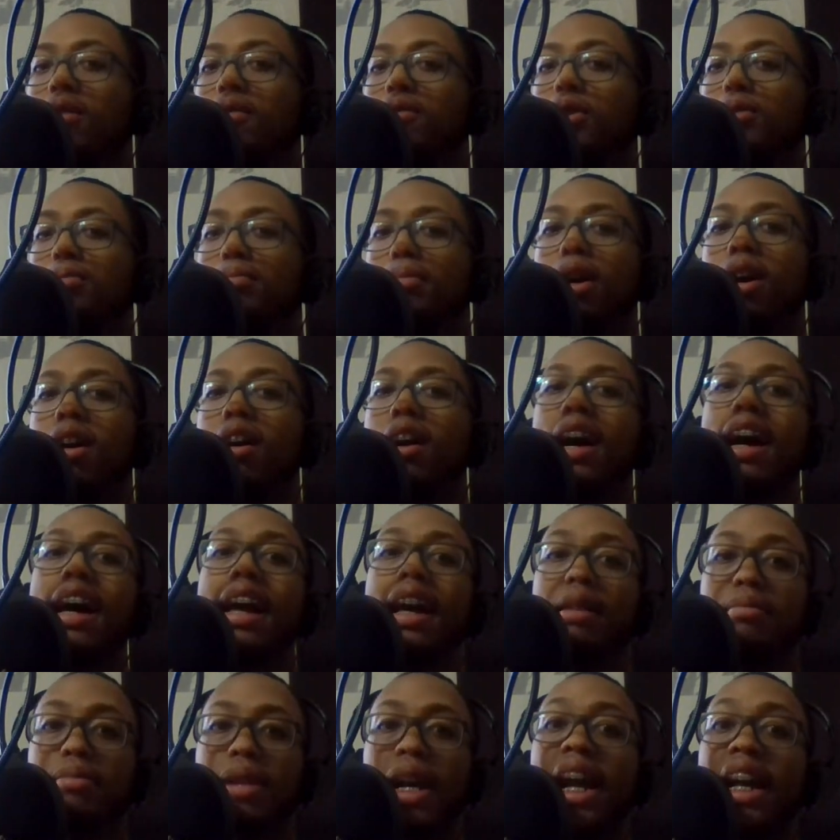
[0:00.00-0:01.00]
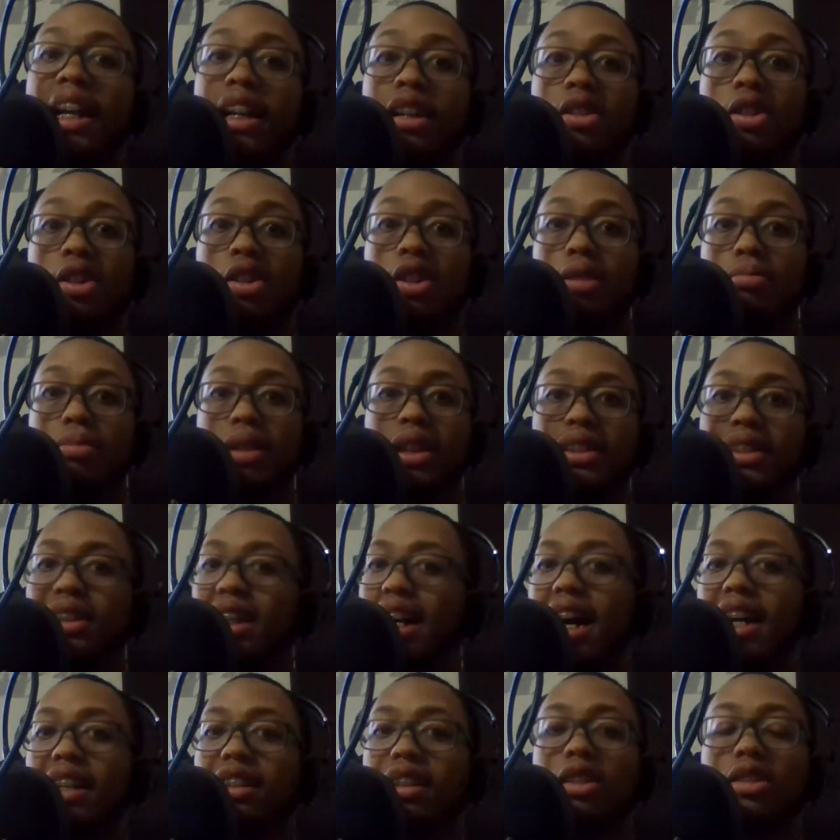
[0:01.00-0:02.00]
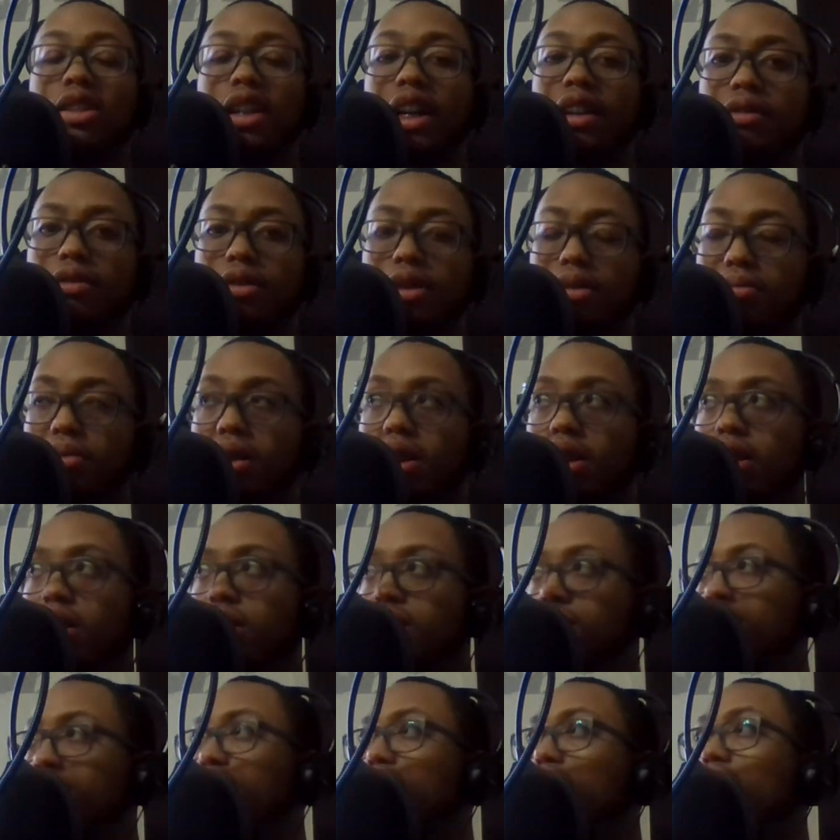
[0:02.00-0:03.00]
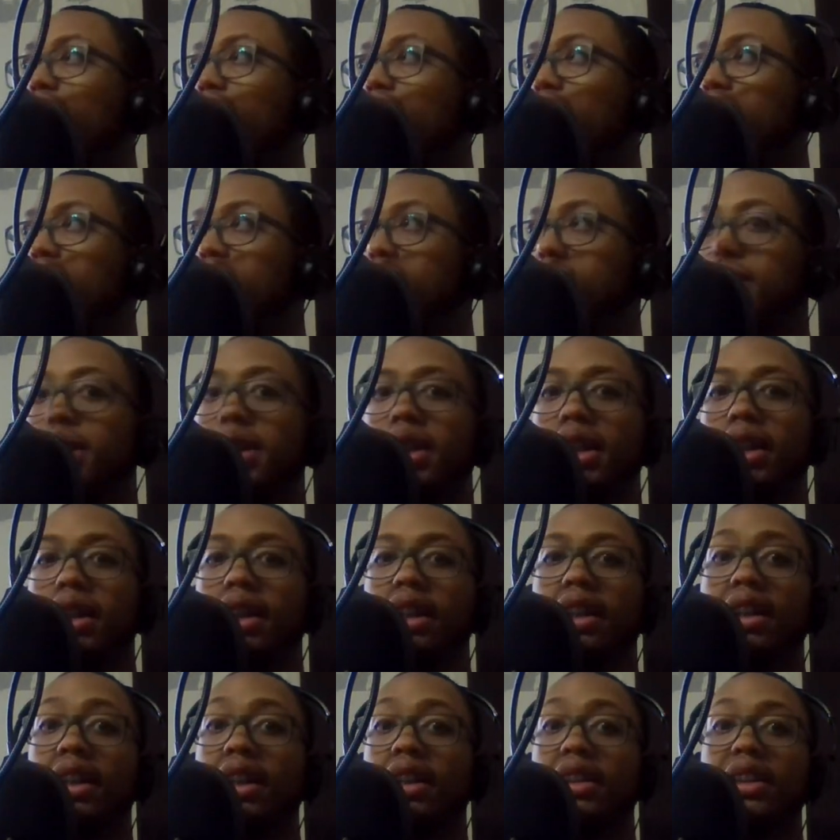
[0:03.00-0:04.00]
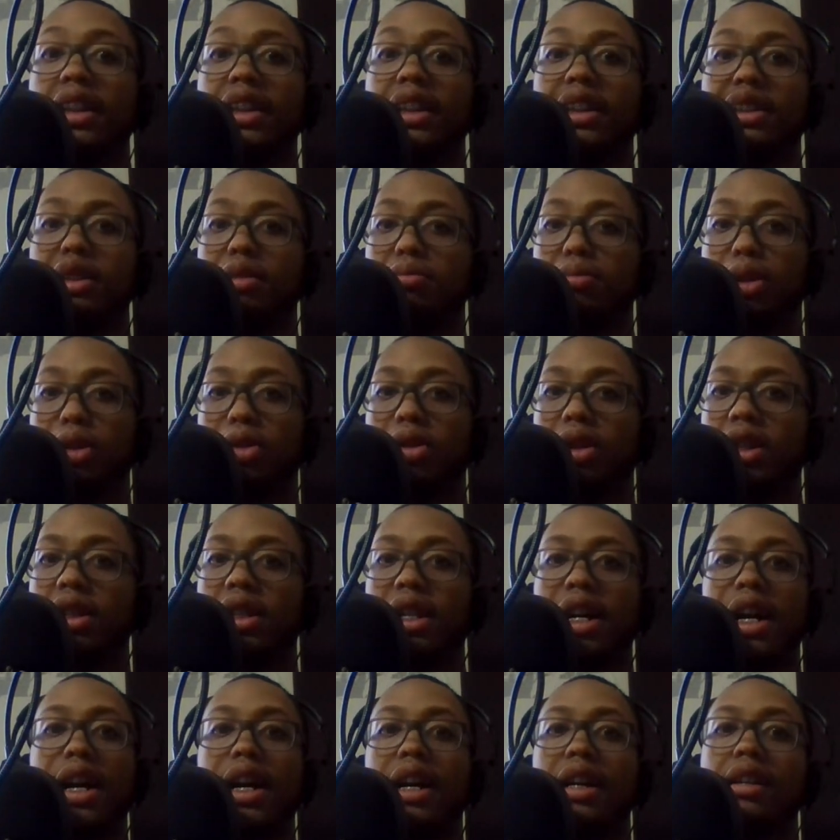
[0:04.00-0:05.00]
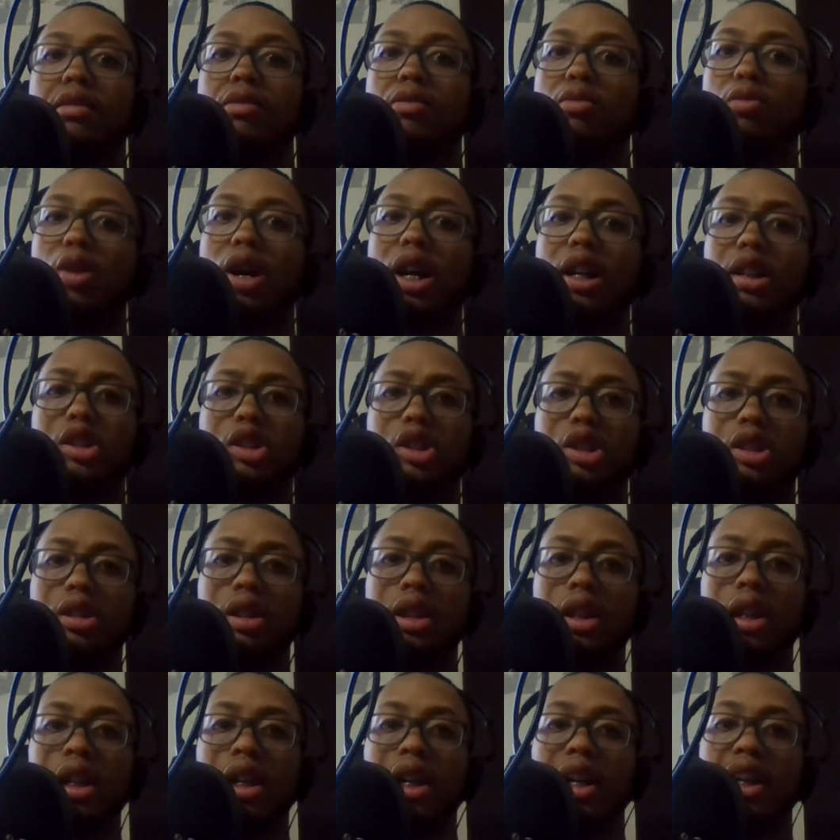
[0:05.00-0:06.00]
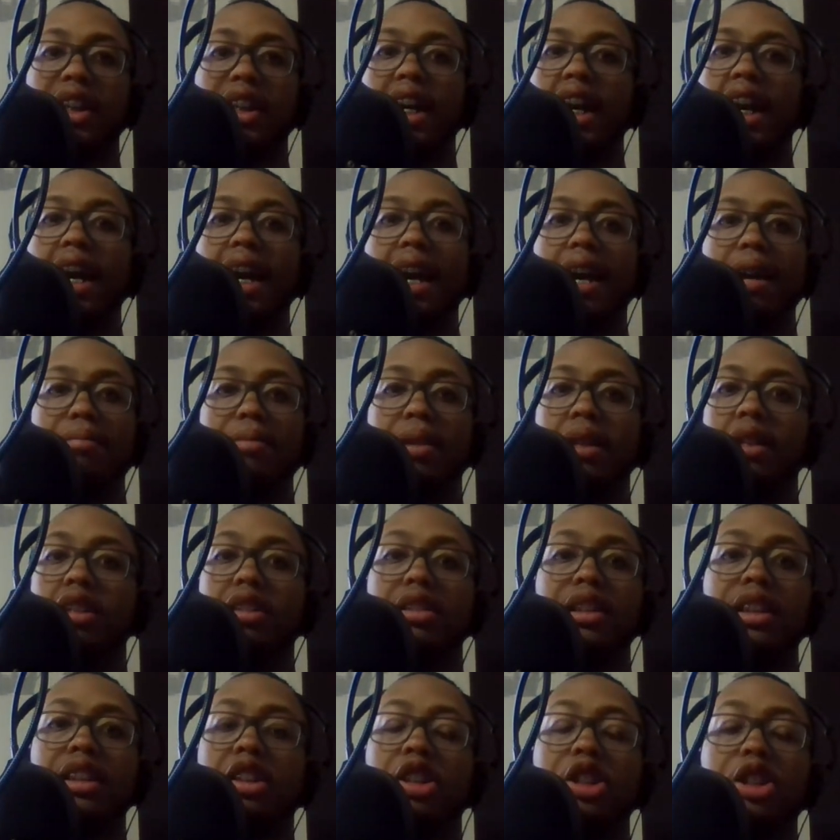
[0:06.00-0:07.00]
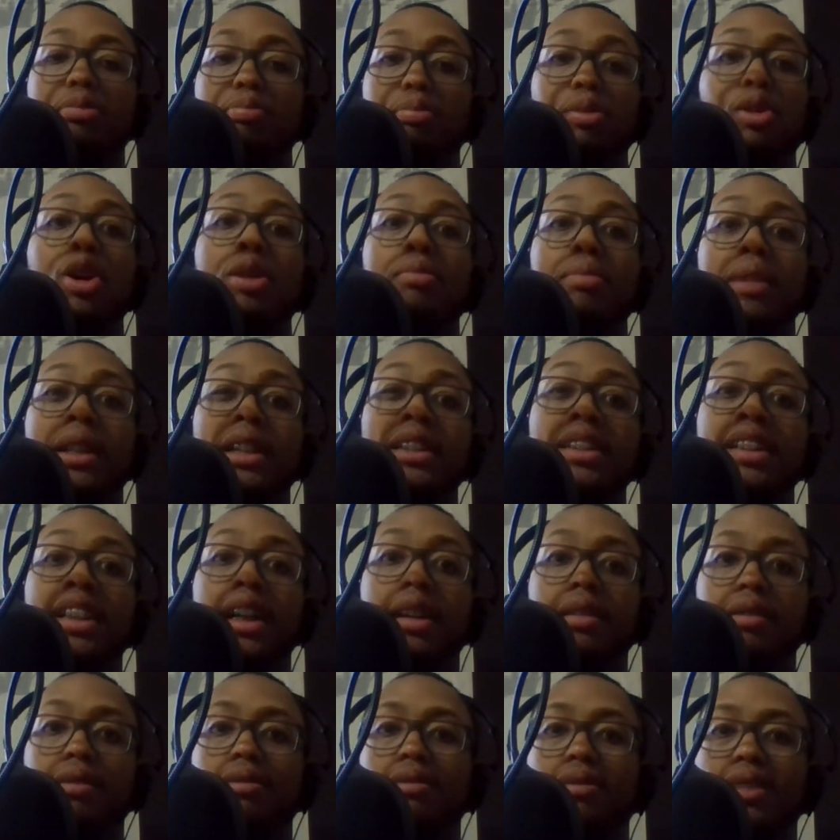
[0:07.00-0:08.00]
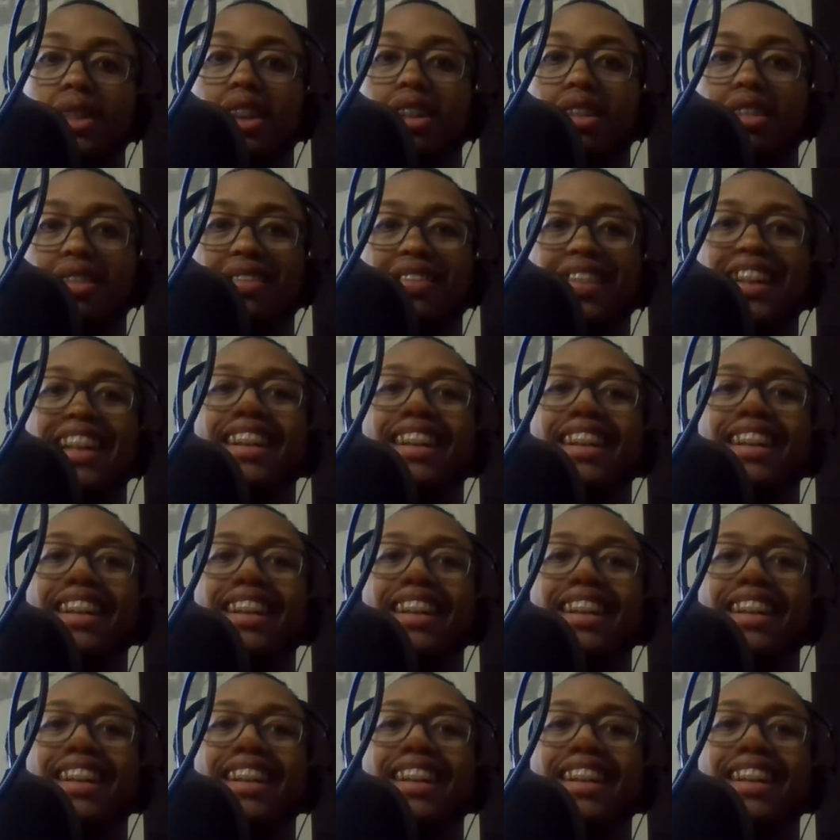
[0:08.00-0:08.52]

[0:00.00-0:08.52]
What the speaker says: Football, I am hating on because I don't like football, and I think it's boring. I watched a game and it just bored me to death. So,